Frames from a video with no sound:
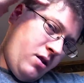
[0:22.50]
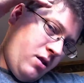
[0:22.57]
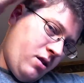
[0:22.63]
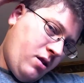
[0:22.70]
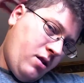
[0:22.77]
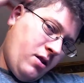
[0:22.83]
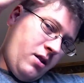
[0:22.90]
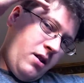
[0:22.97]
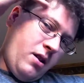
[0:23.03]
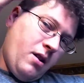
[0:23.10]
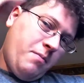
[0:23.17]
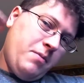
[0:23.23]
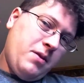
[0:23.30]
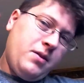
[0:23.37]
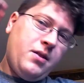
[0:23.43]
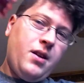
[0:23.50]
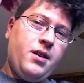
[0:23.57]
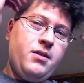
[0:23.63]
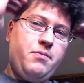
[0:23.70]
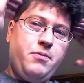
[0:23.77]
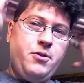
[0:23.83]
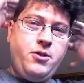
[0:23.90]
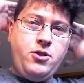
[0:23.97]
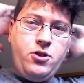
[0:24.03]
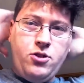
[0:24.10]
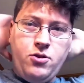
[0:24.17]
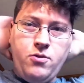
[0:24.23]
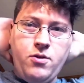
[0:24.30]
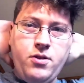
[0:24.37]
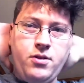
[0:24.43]
they kept the sides pretty
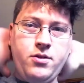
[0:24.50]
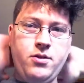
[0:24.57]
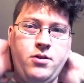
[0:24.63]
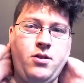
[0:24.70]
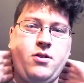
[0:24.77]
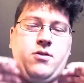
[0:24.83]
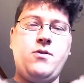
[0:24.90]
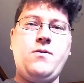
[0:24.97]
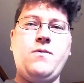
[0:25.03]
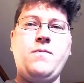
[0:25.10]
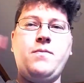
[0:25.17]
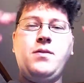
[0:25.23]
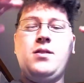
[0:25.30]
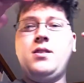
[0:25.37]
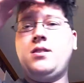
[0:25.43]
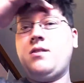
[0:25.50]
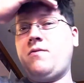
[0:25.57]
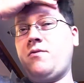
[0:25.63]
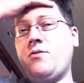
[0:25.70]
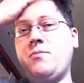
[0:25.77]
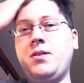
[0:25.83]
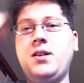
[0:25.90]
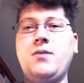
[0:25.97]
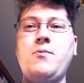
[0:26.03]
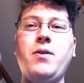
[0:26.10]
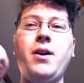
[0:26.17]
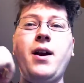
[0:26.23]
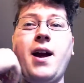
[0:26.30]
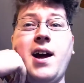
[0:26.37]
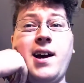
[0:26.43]
short, so it's easy for me to
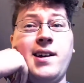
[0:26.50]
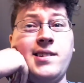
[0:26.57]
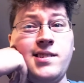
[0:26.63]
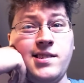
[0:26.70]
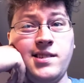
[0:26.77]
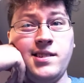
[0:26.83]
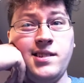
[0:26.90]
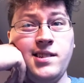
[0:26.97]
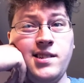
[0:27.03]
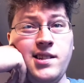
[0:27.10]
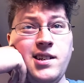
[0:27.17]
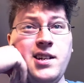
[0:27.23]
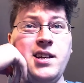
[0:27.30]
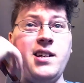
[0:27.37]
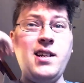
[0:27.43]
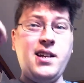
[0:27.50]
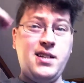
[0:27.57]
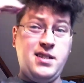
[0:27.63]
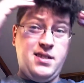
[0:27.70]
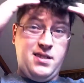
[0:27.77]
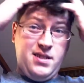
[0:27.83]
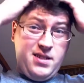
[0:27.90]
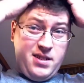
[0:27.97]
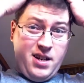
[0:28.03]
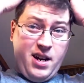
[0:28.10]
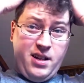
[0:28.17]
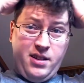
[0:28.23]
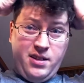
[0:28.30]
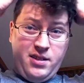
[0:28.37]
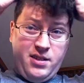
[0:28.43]
wear hats. And I can
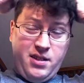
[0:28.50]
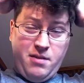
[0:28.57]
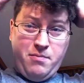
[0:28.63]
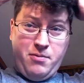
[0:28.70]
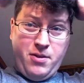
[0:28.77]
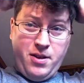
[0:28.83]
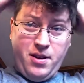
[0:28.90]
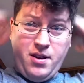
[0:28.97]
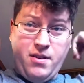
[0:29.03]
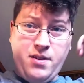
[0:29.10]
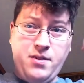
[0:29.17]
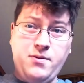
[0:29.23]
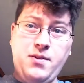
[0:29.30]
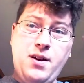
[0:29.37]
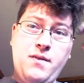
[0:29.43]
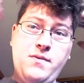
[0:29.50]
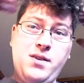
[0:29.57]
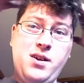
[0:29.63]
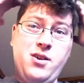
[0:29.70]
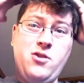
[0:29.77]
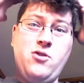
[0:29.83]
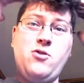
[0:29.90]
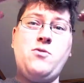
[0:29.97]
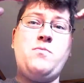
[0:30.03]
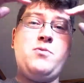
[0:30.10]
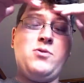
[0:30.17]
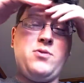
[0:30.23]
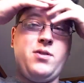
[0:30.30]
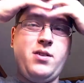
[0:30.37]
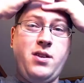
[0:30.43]
style this up right now. I don't have any goop,
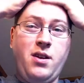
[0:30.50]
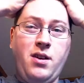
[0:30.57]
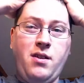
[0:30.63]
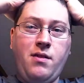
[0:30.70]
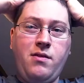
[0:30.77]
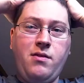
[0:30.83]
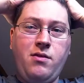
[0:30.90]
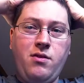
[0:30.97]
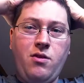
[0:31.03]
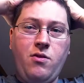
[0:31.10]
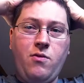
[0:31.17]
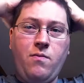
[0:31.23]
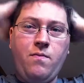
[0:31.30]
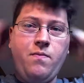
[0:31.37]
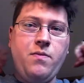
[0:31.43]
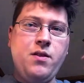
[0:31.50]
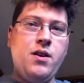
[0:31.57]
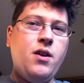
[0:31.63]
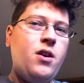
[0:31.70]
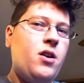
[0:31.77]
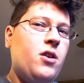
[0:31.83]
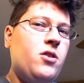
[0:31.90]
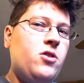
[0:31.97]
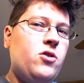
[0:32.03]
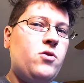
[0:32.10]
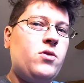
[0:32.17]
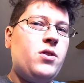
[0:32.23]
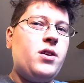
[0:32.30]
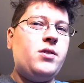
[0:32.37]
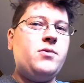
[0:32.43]
so I can't, you know,
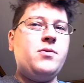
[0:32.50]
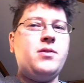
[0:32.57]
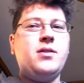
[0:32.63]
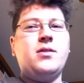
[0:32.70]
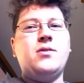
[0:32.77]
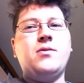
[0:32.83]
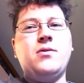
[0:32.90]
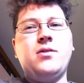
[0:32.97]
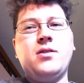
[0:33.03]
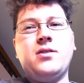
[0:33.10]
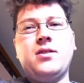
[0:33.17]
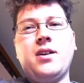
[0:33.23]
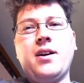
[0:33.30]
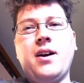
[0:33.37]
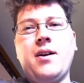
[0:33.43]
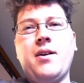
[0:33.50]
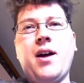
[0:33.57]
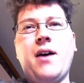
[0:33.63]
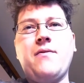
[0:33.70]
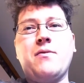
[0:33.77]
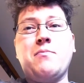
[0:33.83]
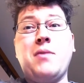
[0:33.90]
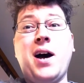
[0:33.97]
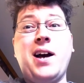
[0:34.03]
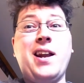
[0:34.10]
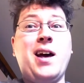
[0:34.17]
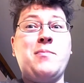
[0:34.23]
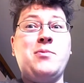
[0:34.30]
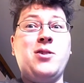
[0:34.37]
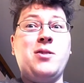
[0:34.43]
do things with it, so it looks like I have a
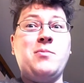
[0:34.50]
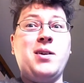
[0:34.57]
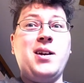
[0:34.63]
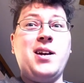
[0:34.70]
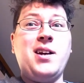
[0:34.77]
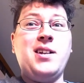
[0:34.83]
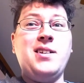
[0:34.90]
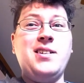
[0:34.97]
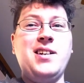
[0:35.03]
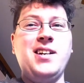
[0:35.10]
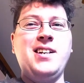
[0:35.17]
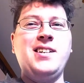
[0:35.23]
pineapple on my head.